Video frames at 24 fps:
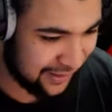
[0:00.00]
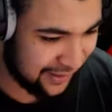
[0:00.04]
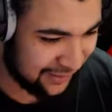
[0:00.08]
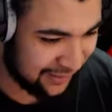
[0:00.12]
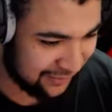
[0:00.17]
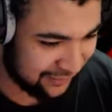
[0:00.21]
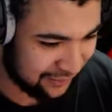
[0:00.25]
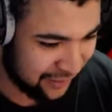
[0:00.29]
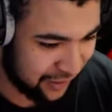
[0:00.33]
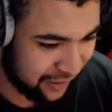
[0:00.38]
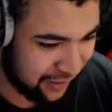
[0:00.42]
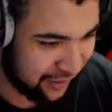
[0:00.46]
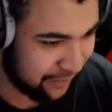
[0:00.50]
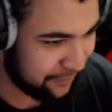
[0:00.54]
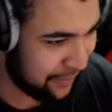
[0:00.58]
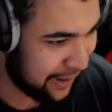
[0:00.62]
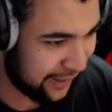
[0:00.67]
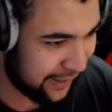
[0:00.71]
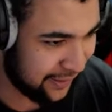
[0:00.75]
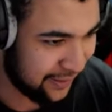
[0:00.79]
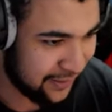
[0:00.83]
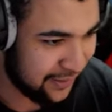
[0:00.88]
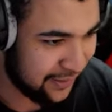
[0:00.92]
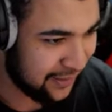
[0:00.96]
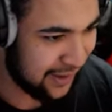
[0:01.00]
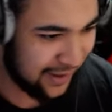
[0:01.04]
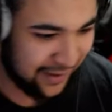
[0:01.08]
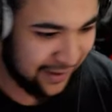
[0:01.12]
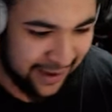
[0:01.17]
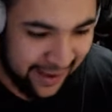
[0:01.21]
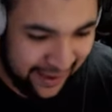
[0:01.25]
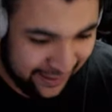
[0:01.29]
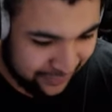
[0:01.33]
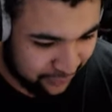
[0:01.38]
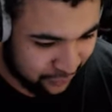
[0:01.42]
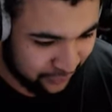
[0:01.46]
this card, man. An
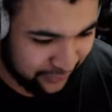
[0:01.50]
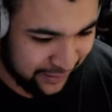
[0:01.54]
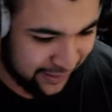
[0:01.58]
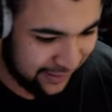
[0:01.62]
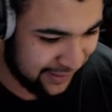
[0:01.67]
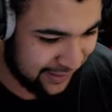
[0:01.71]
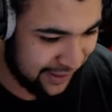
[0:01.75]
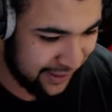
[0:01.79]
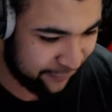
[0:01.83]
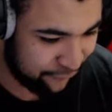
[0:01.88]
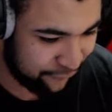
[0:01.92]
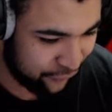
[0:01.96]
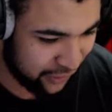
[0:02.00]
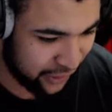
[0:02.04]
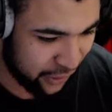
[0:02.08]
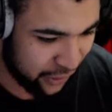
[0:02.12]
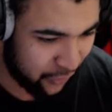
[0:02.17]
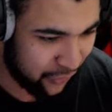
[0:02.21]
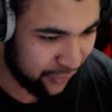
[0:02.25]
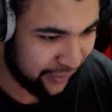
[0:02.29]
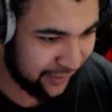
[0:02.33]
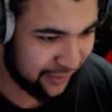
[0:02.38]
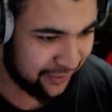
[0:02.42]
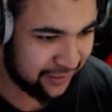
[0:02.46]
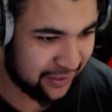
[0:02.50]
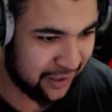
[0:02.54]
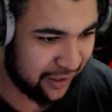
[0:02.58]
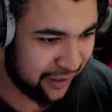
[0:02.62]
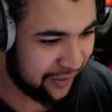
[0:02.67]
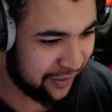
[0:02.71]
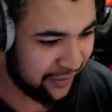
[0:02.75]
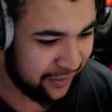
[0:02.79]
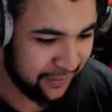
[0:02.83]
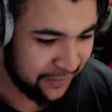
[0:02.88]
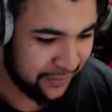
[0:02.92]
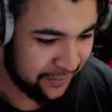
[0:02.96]
actual dedicated video on this
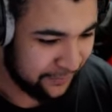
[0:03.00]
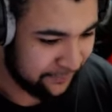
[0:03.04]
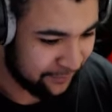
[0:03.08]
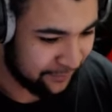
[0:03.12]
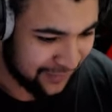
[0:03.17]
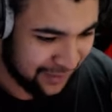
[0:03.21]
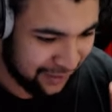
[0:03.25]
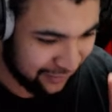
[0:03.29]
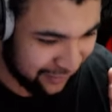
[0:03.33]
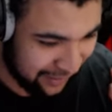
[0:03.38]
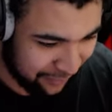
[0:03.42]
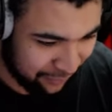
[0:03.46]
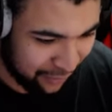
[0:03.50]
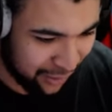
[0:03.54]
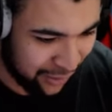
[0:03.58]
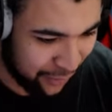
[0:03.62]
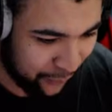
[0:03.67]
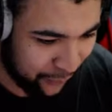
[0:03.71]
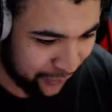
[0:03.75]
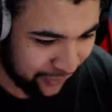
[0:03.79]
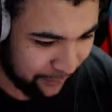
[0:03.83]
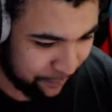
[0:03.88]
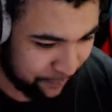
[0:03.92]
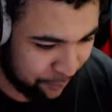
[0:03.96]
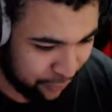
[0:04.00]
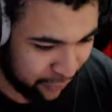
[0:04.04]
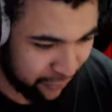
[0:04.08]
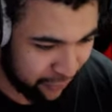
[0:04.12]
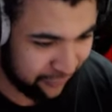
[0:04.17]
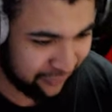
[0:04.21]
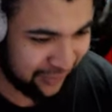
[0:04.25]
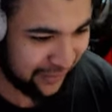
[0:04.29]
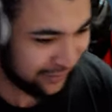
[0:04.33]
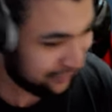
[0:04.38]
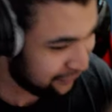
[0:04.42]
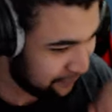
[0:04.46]
card, because I'm gonna want the pro
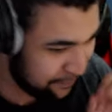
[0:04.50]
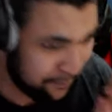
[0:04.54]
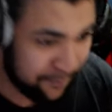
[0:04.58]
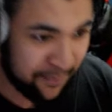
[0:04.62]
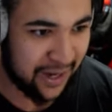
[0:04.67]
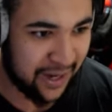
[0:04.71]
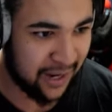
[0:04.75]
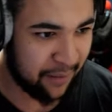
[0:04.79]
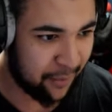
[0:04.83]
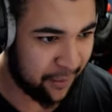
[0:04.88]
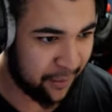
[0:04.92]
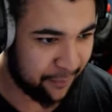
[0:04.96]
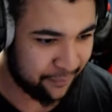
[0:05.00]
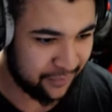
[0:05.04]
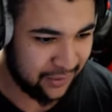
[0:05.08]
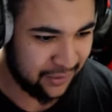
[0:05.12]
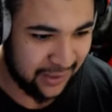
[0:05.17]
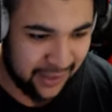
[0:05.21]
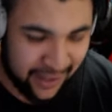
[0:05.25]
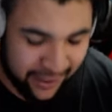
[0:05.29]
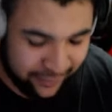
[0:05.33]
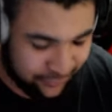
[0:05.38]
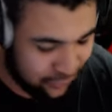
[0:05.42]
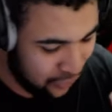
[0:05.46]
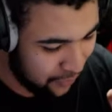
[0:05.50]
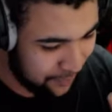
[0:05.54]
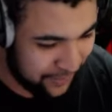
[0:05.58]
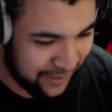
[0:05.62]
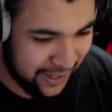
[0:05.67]
of this minimum. You guys know me.